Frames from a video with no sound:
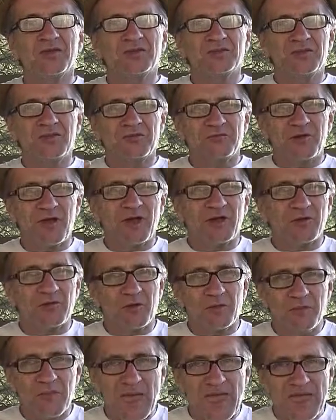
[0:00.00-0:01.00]
to follow
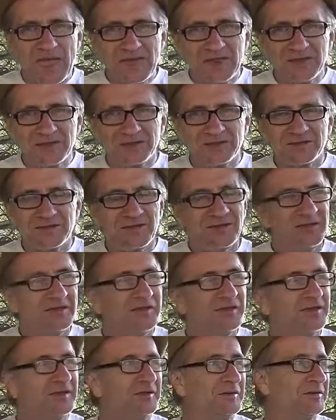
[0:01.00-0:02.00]
a man
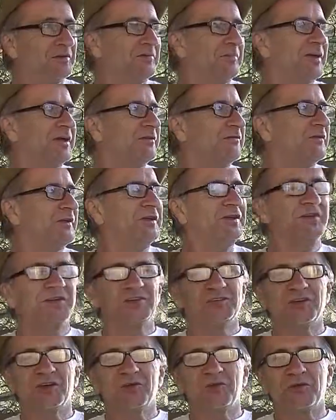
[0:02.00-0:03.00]
Man, if anything,
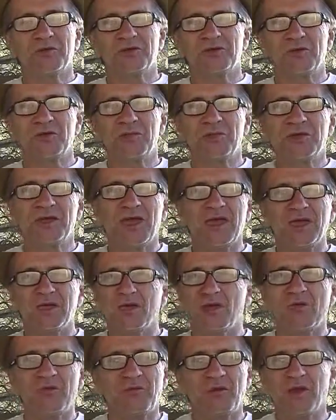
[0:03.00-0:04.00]
Chuck would have told me, hey,
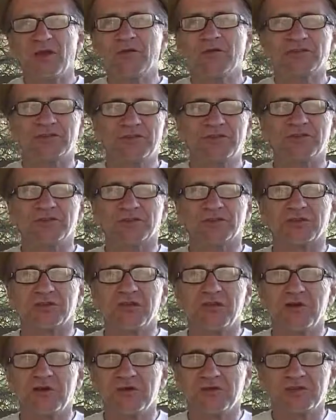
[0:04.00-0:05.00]
go follow Jesus. You
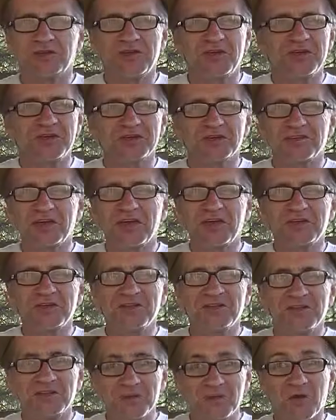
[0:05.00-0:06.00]
know, if Jesus is telling
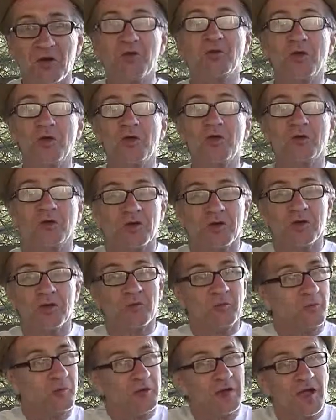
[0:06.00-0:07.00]
you to do, go do.
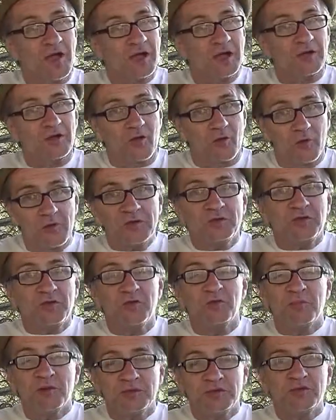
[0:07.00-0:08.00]
We're not going to go with
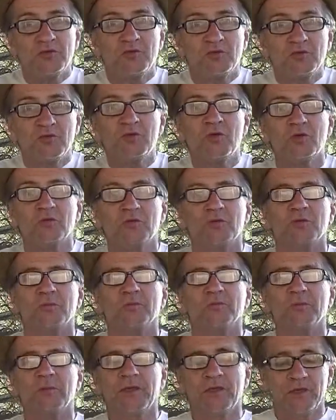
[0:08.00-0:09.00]
you, but, you know, you go do.
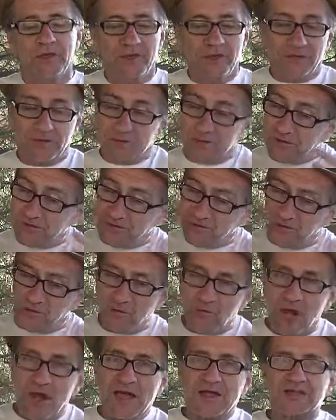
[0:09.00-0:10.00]
You know, we'll
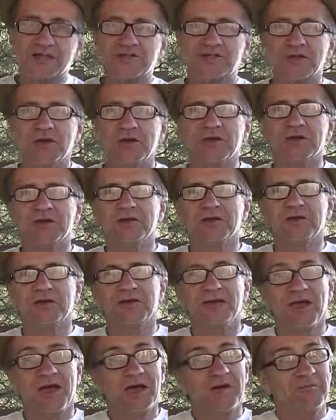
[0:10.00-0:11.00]
watch.
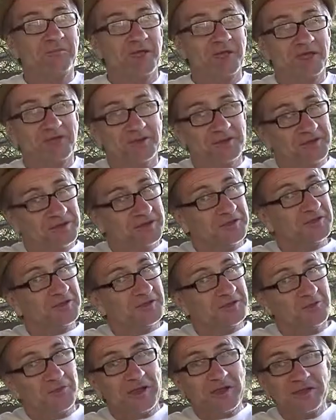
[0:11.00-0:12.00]
and I'm like,
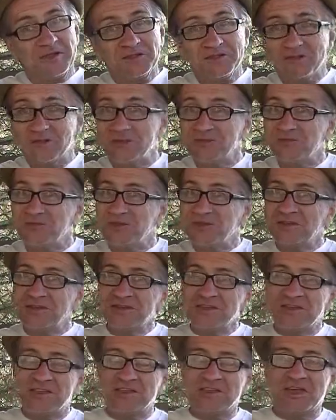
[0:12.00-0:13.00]
well, you know, if he
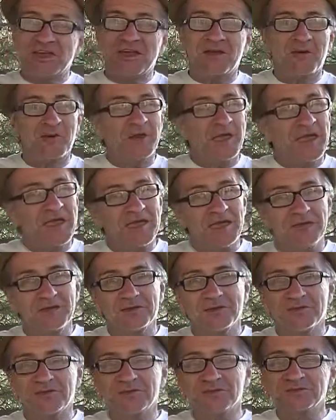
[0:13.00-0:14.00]
didn't get that, okay,
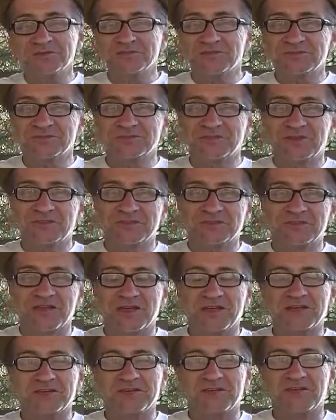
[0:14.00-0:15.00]
you know. I said, I
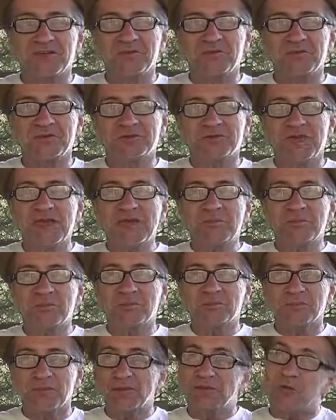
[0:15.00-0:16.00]
could tell him what tape,
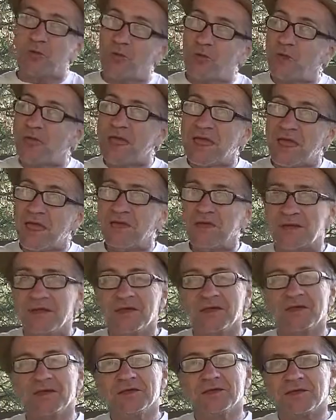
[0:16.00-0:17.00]
but okay,
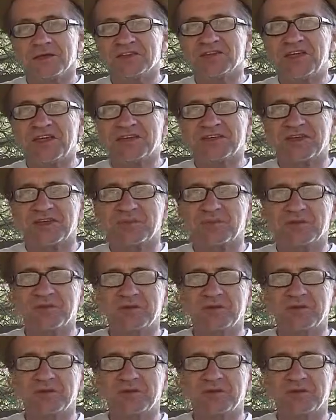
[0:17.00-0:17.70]
cassette tape.